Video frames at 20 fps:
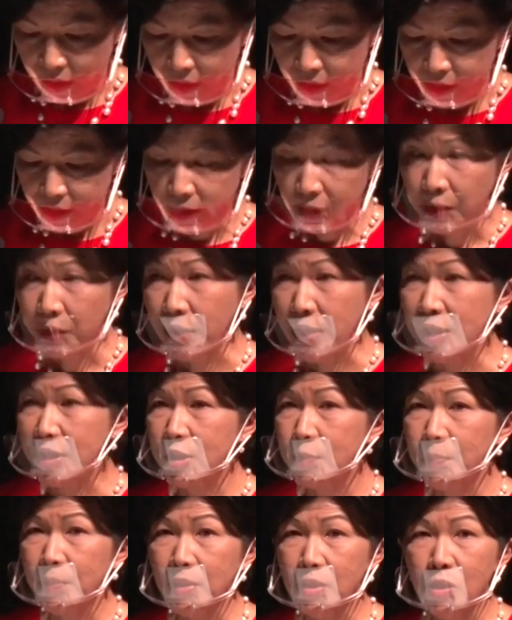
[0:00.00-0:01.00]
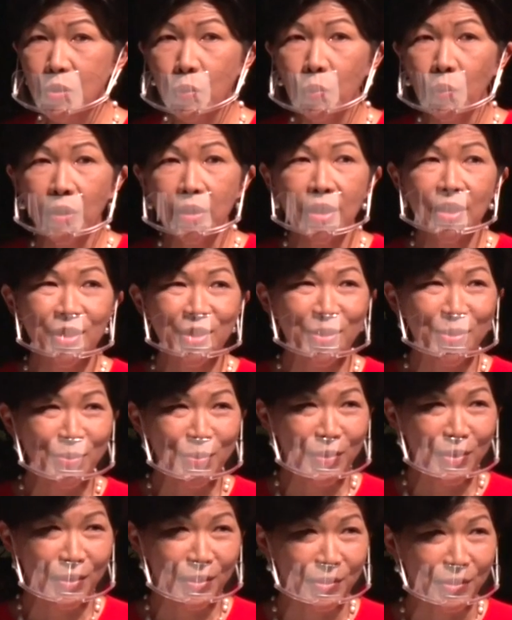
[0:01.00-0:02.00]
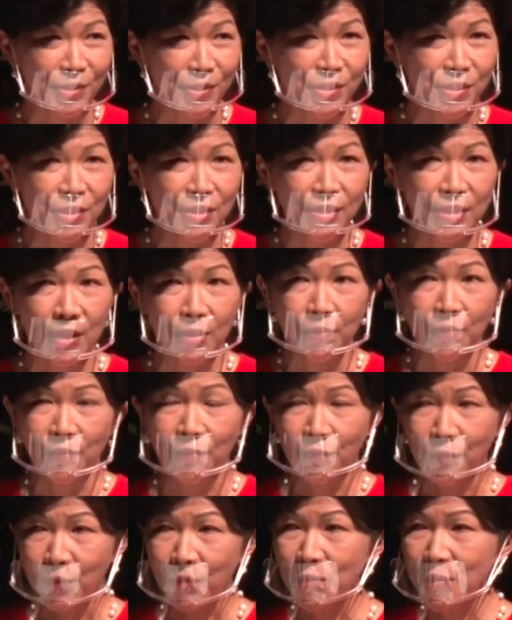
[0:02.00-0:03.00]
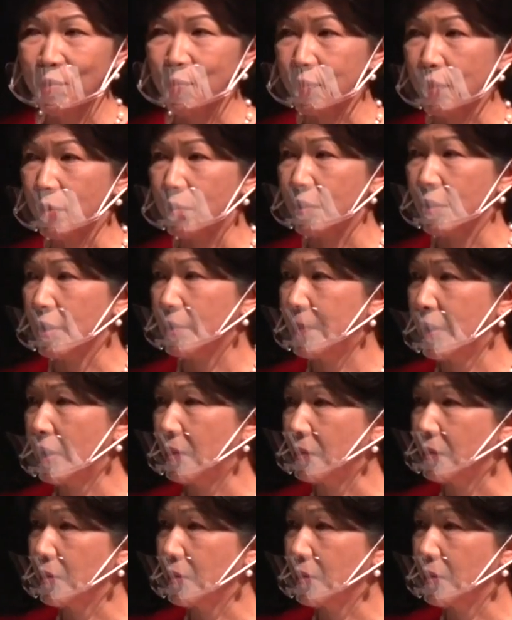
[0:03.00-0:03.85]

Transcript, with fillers: So it's been 22 years since I first wrote about